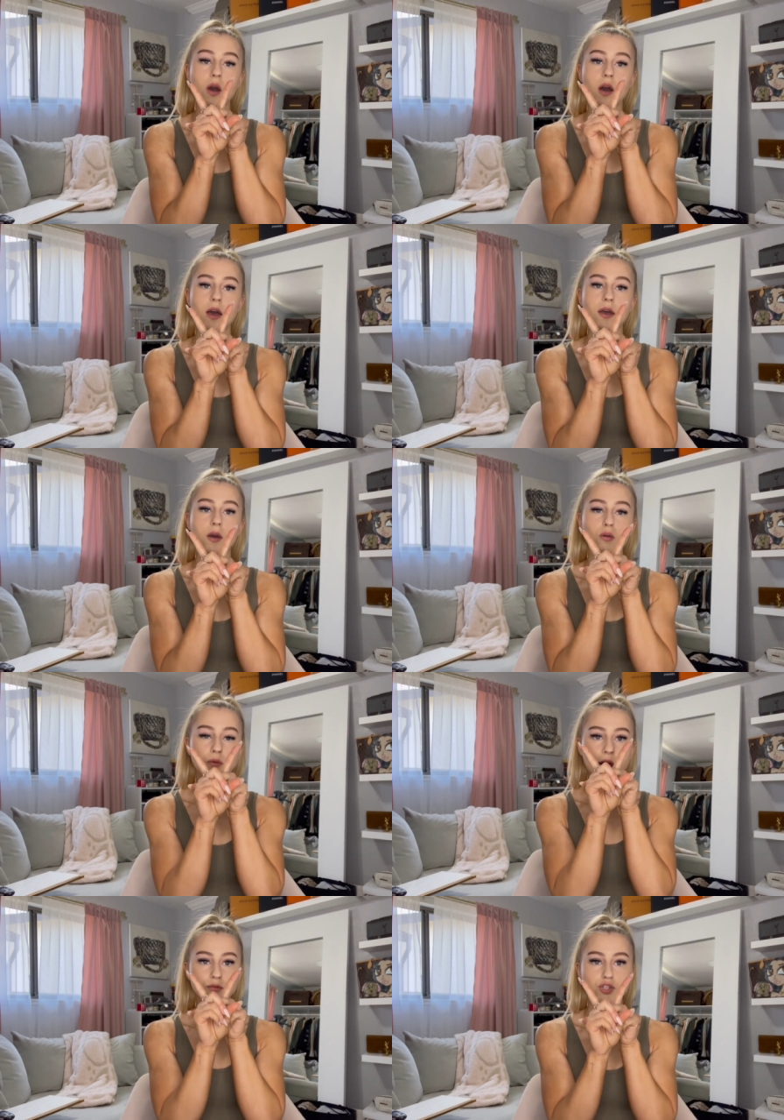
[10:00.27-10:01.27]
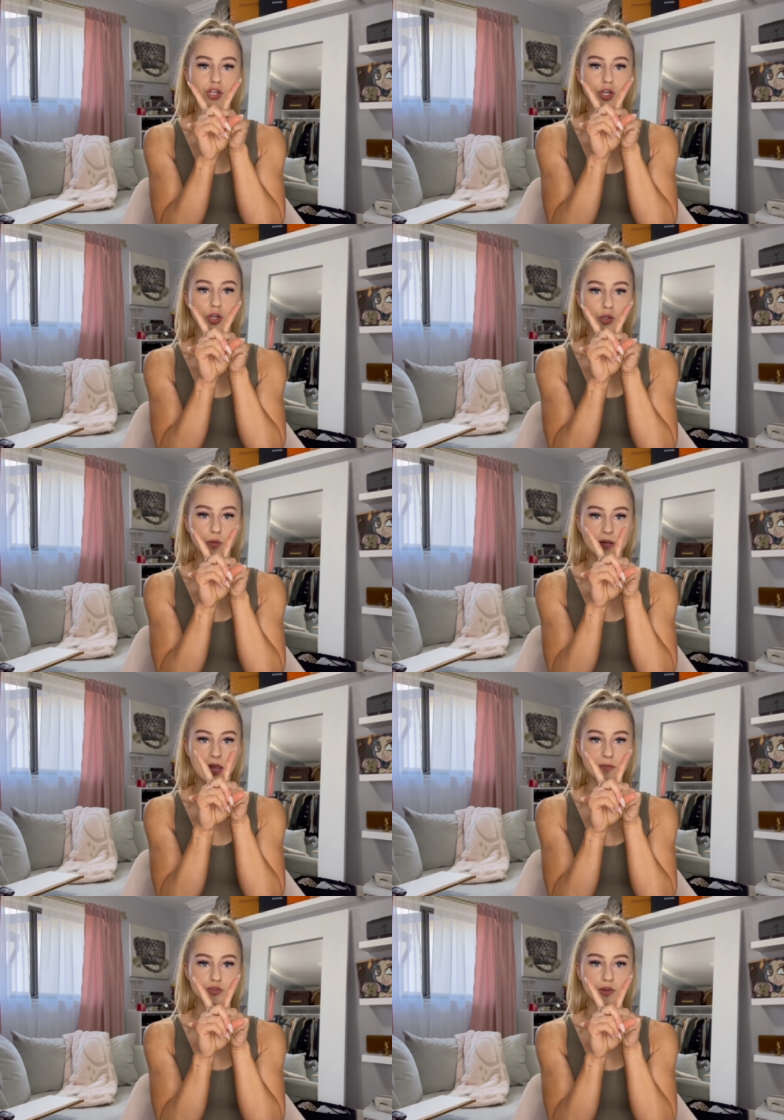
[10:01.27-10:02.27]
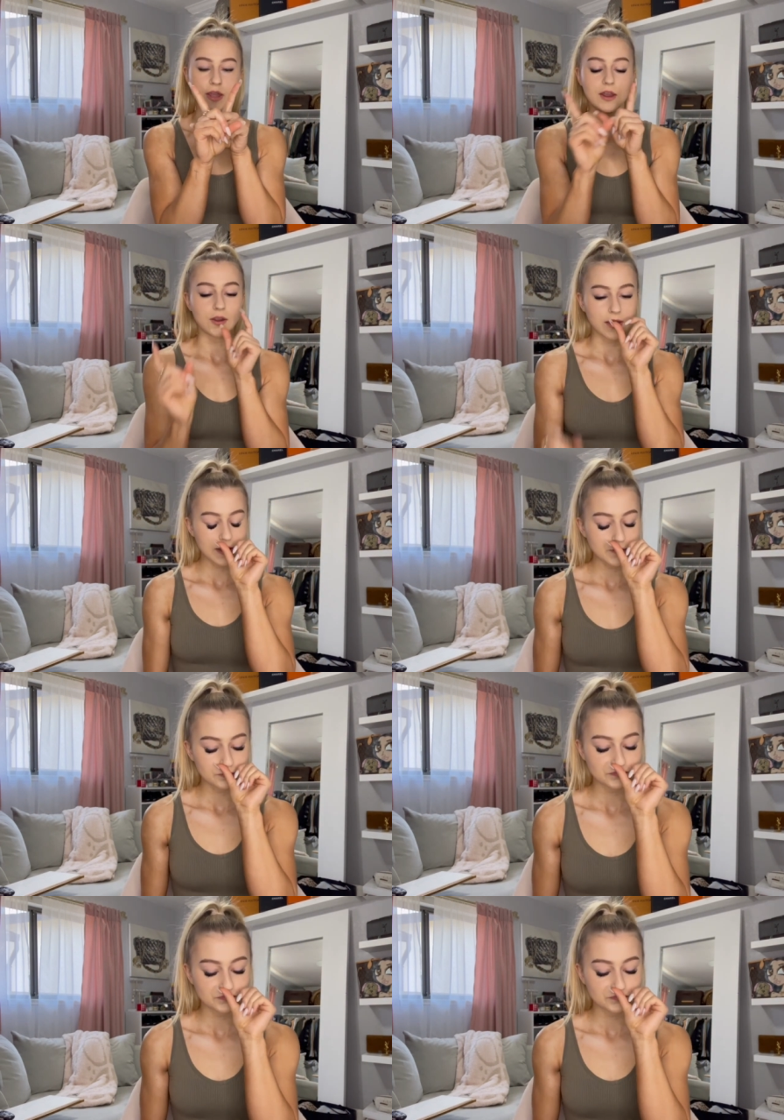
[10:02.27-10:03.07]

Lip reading: around your glute and hamstring area.